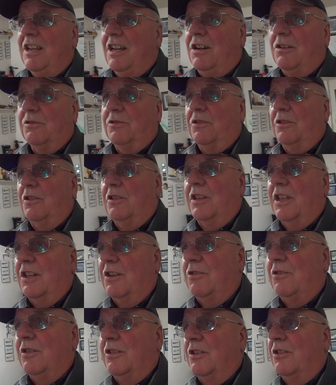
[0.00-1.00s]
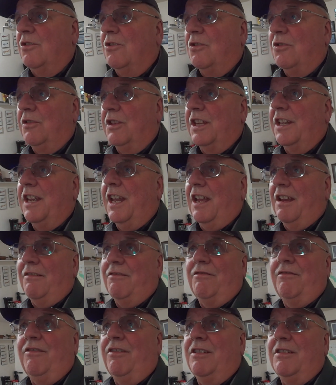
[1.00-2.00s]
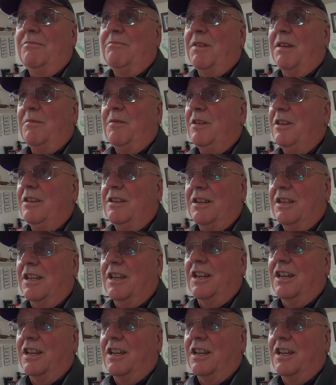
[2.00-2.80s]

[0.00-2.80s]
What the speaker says: out there that are in the know that have maybe